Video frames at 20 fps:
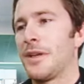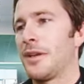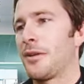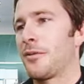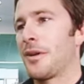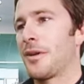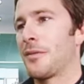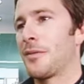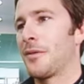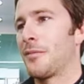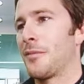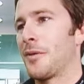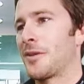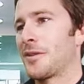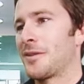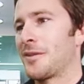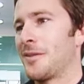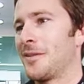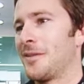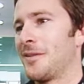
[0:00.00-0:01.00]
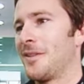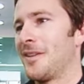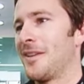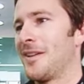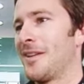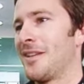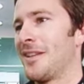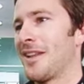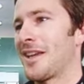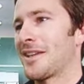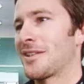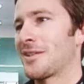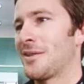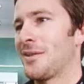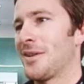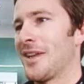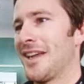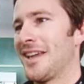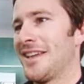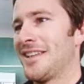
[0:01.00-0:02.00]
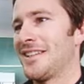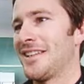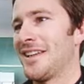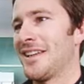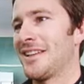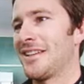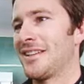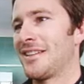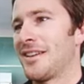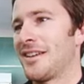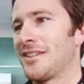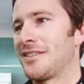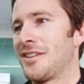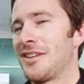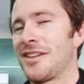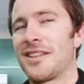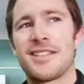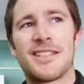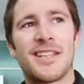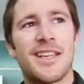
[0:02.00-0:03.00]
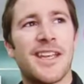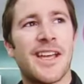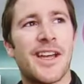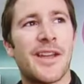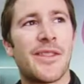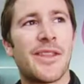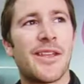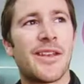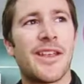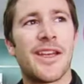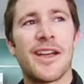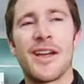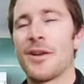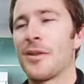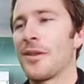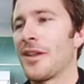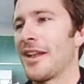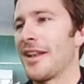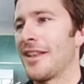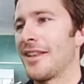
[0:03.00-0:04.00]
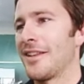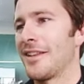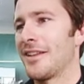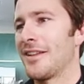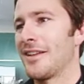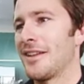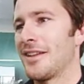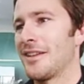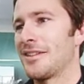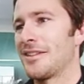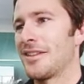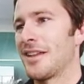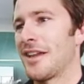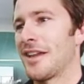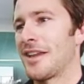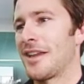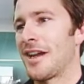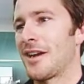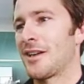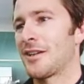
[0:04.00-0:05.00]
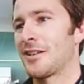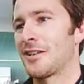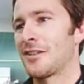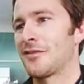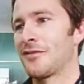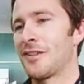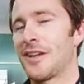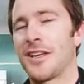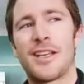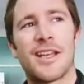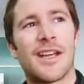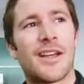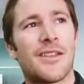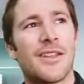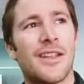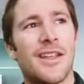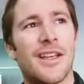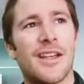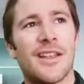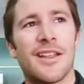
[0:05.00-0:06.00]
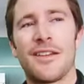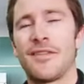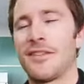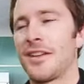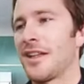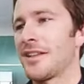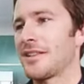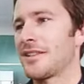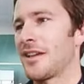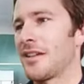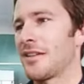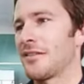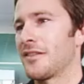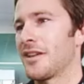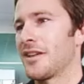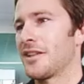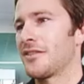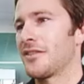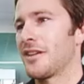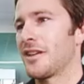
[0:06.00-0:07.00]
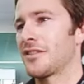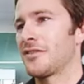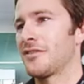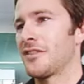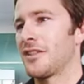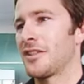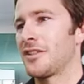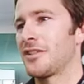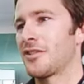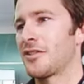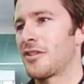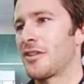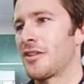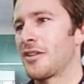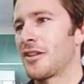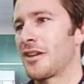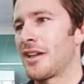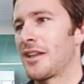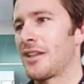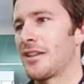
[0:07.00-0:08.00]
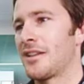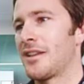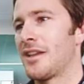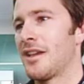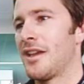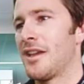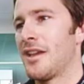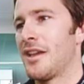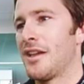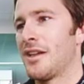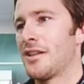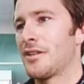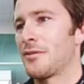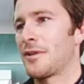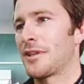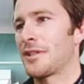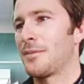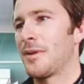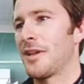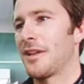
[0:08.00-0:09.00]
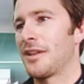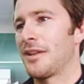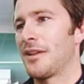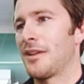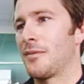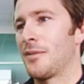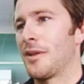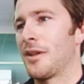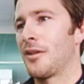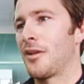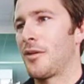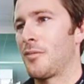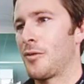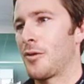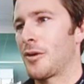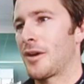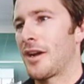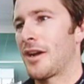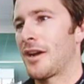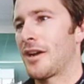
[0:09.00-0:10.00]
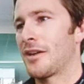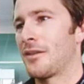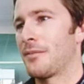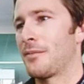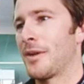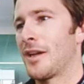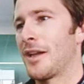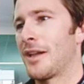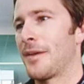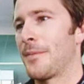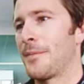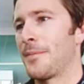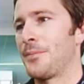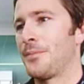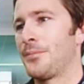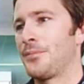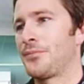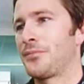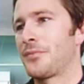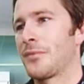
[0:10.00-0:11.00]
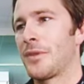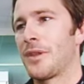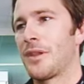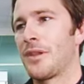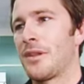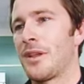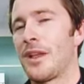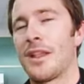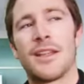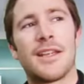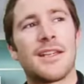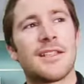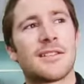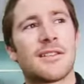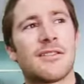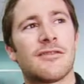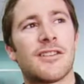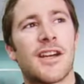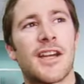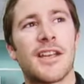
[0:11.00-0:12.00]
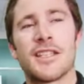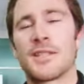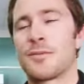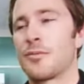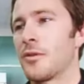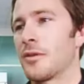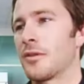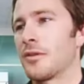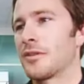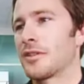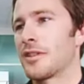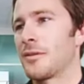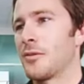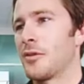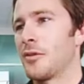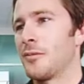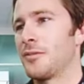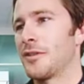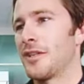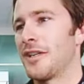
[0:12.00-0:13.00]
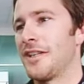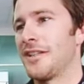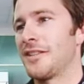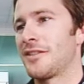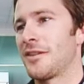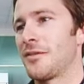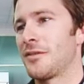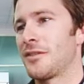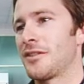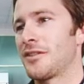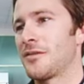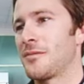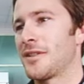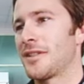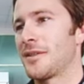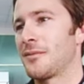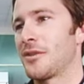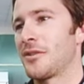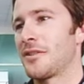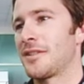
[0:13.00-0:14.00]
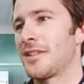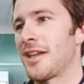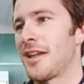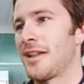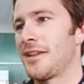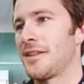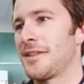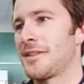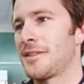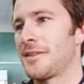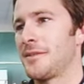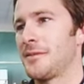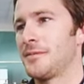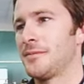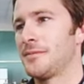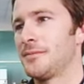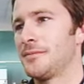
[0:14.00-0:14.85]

been quite a bit of monsoon the last two days, and as you can see out there now, that the current running um, down the uh, left-hand side of the racetrack is really strong, and so expect there to be a lot more current, but um, at least the rain's brought some good breeze, so there should be some good sailing still.